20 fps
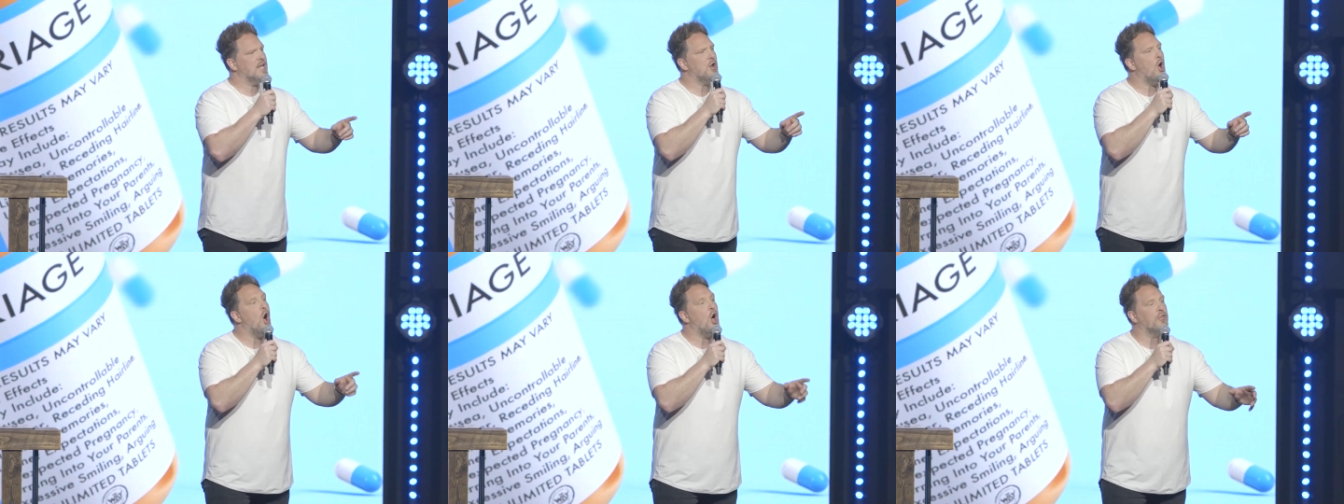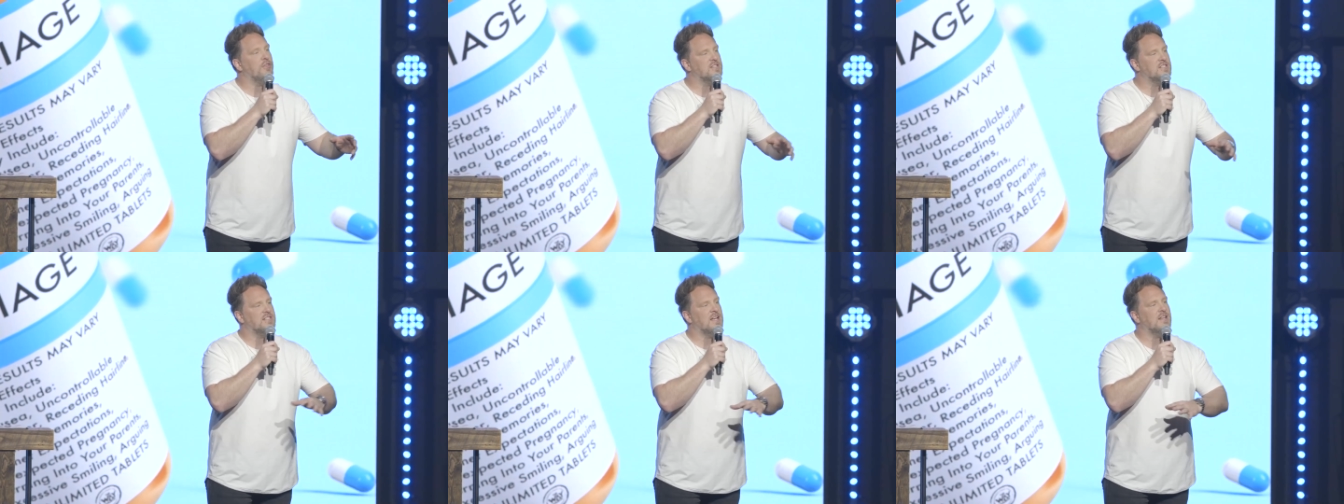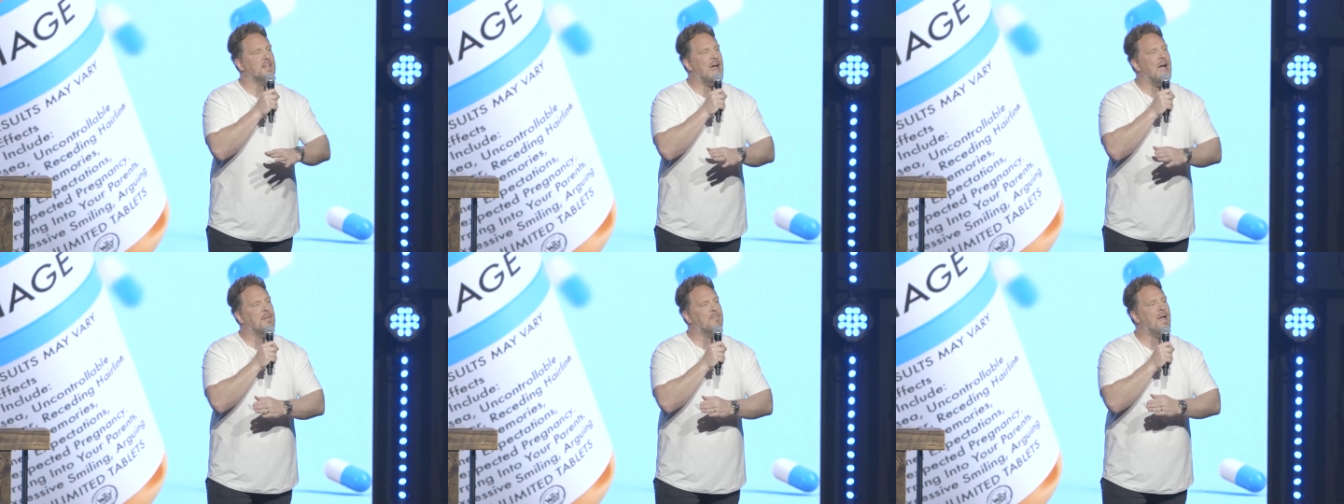all of a sudden
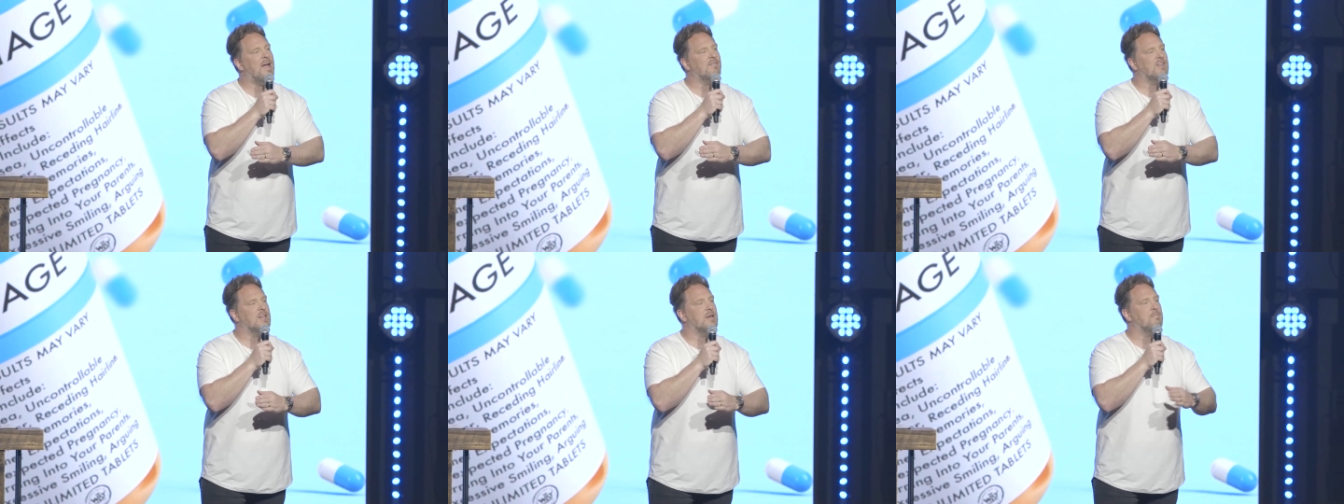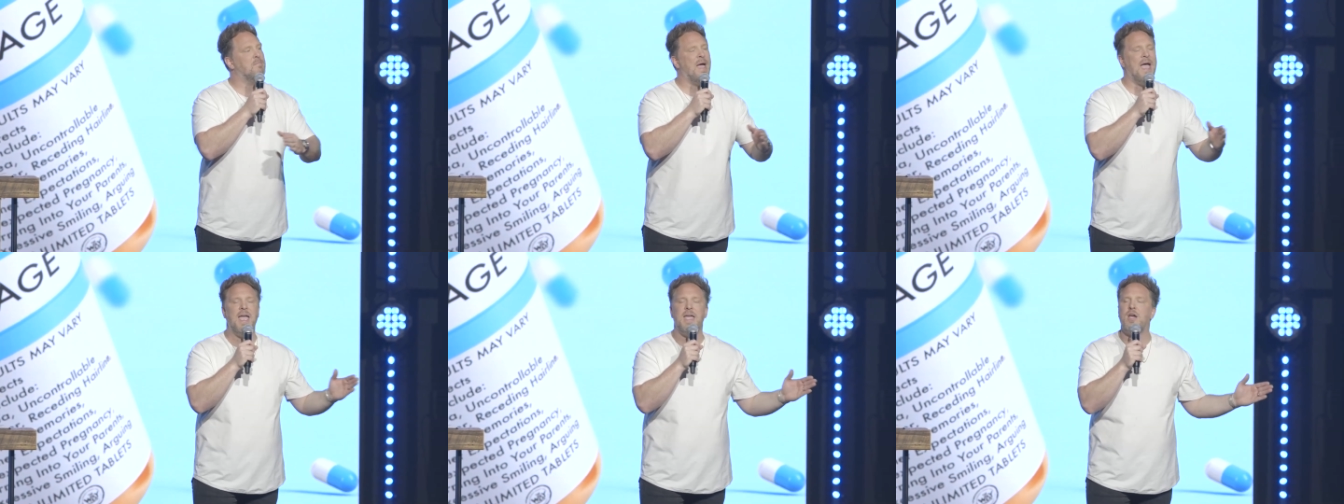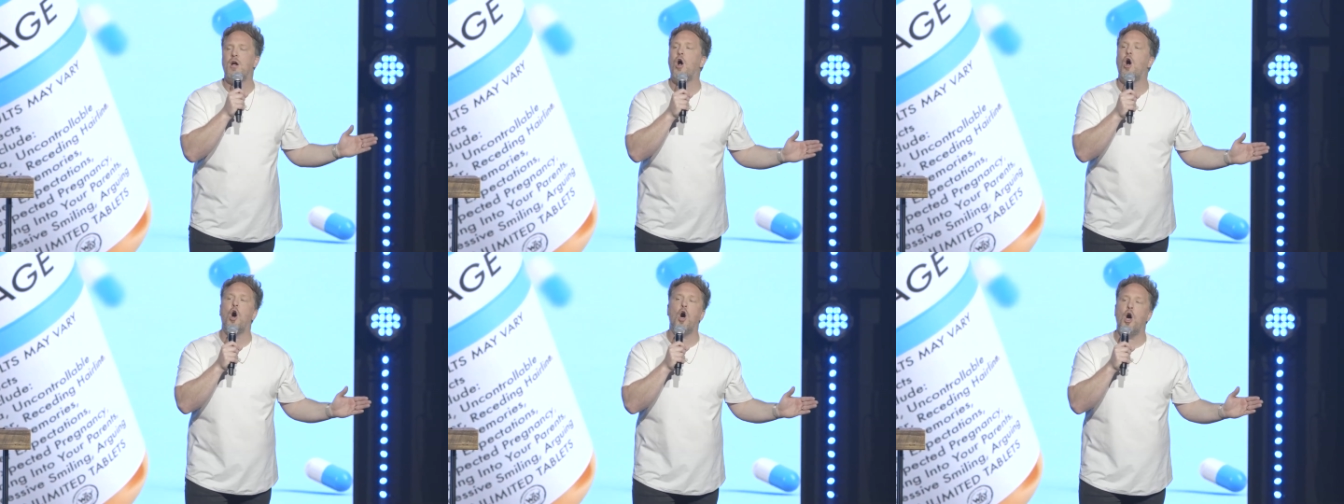I'm having to pay
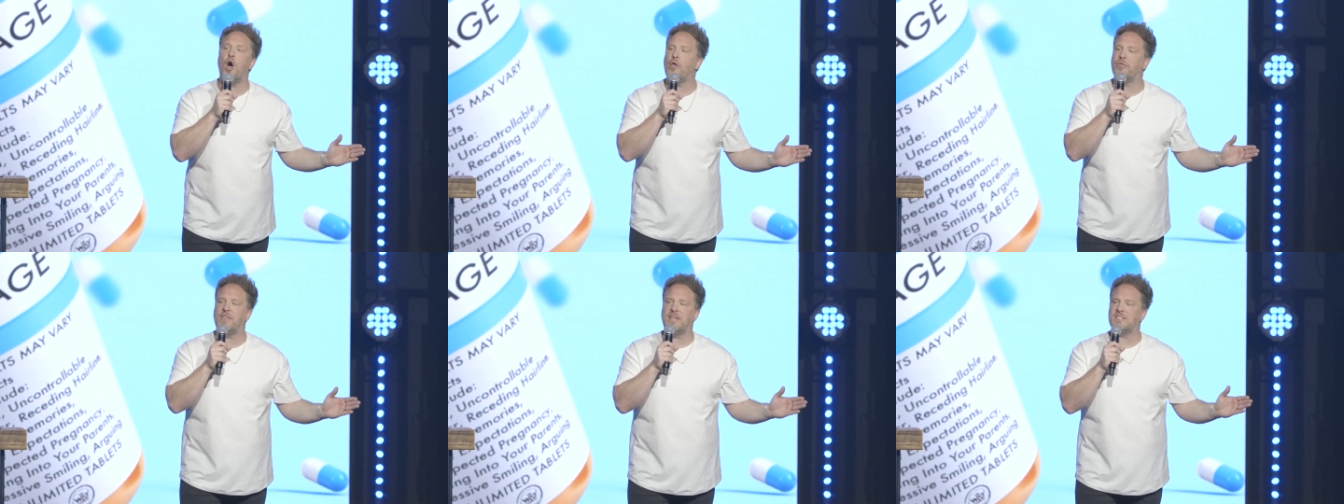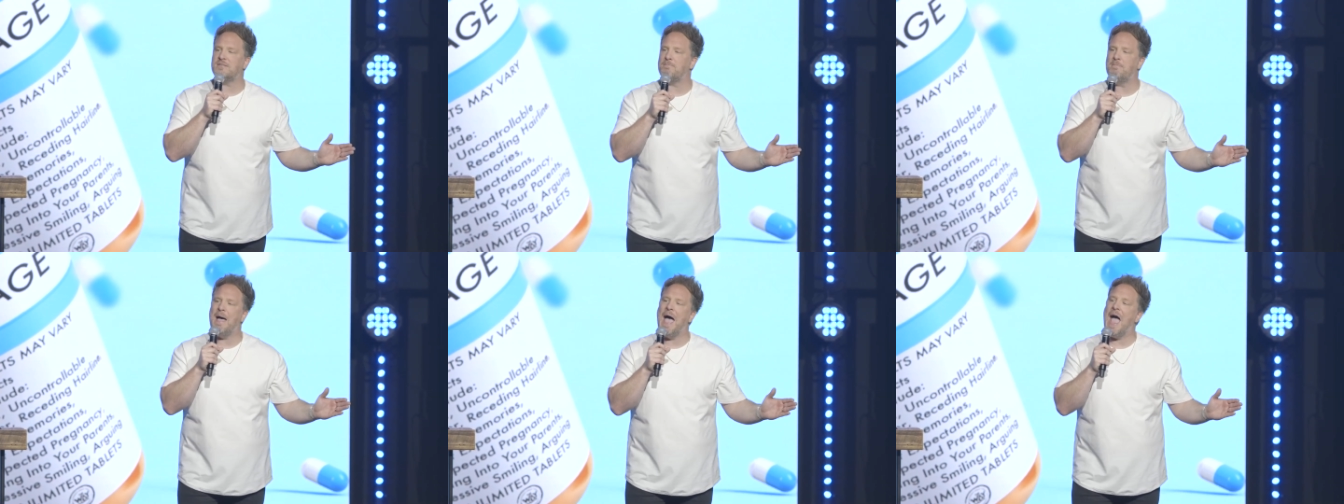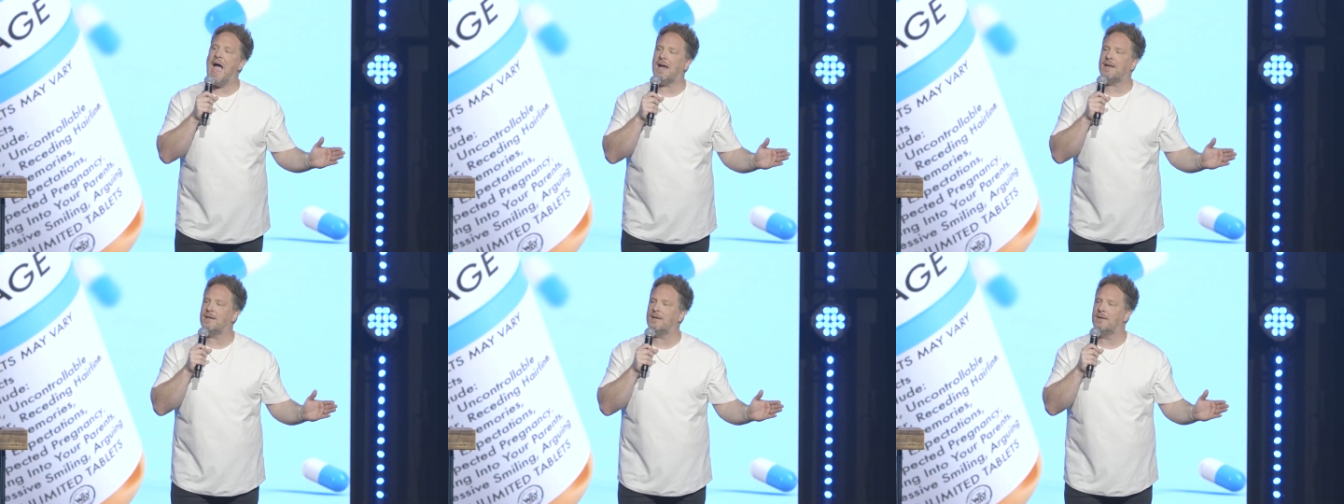all this
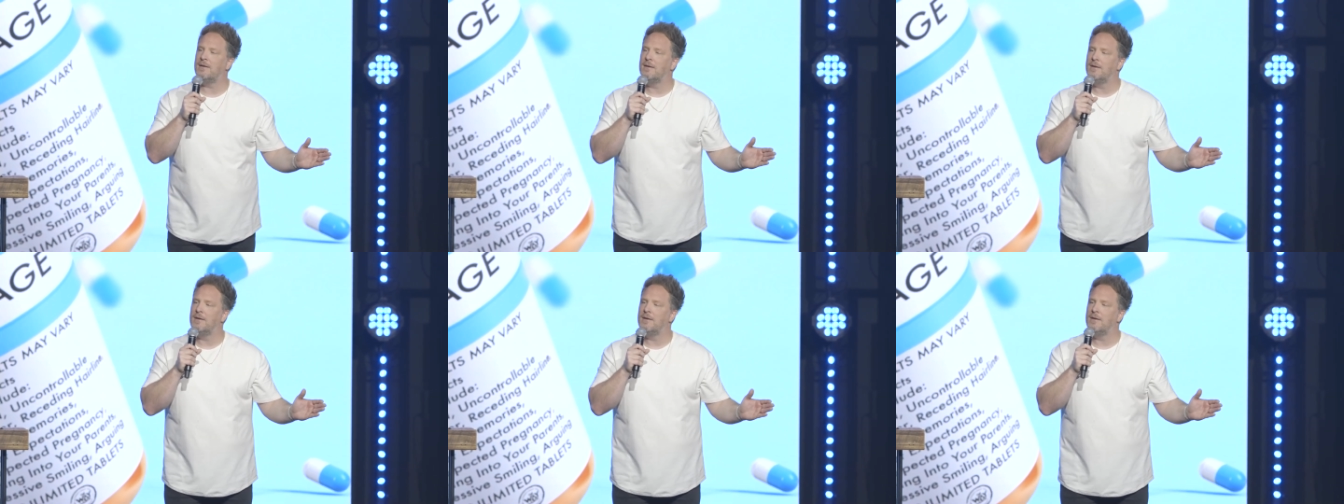back